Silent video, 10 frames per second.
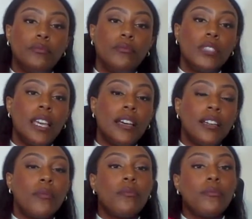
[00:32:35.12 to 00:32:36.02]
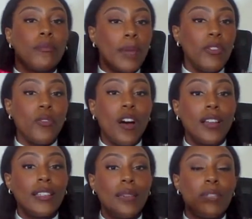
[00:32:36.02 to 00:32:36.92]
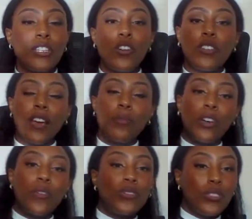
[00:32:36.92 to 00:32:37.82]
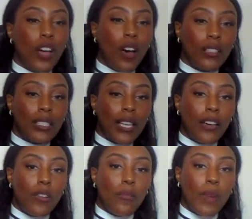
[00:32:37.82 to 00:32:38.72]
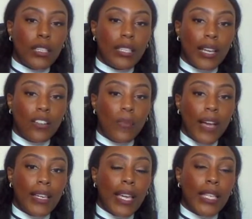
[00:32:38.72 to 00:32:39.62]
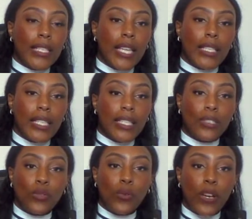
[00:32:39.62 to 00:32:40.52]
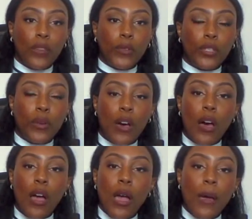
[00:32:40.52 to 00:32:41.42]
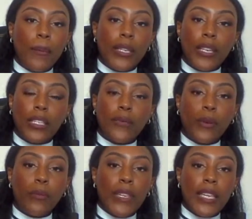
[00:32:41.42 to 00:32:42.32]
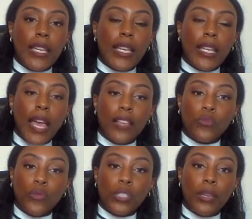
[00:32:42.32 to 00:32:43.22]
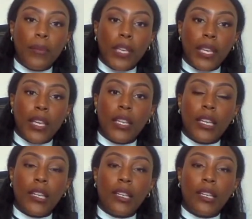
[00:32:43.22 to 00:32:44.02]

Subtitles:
yeah, maybe you all could let me know down below, do y'all sell Marciano by Guess, and does it do well for you all? Because for me, it has really been